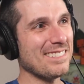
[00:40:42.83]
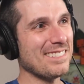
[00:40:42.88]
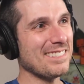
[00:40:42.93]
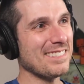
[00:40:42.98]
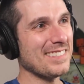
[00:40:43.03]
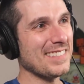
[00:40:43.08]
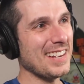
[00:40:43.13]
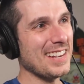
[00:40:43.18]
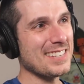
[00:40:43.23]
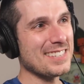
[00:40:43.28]

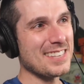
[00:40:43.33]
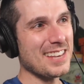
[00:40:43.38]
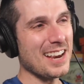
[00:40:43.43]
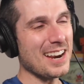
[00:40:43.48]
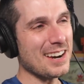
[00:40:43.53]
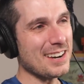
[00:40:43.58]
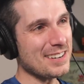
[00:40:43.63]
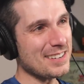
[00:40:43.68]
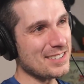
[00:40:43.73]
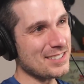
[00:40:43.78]
it's
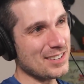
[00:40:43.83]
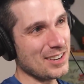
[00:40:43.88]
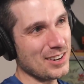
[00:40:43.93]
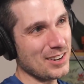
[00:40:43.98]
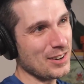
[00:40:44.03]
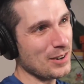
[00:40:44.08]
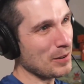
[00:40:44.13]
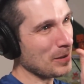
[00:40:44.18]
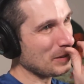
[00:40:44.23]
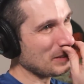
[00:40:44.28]
there.
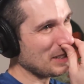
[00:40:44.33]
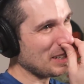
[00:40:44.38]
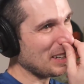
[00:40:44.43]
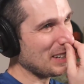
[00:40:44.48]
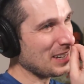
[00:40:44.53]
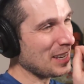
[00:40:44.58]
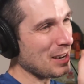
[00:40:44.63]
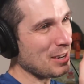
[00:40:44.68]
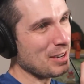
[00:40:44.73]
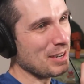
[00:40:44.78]
So there
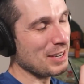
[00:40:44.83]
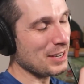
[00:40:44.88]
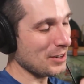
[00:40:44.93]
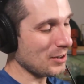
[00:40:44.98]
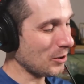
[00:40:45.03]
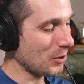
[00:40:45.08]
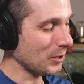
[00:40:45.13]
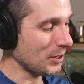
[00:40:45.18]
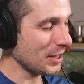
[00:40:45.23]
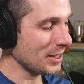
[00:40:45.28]
you go. You can
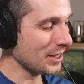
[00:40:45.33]
hold it